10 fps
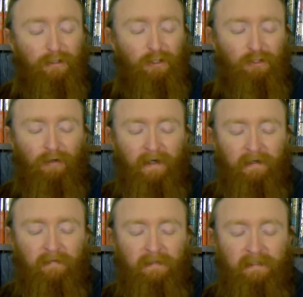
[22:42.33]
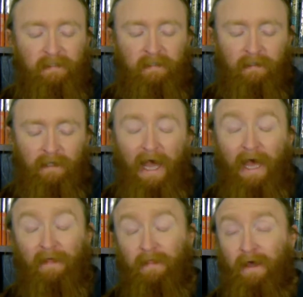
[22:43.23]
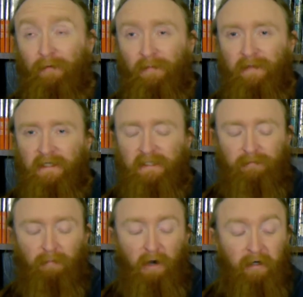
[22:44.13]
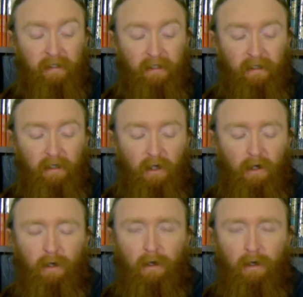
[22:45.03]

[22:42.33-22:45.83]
and strike the steel, and there will be a spark.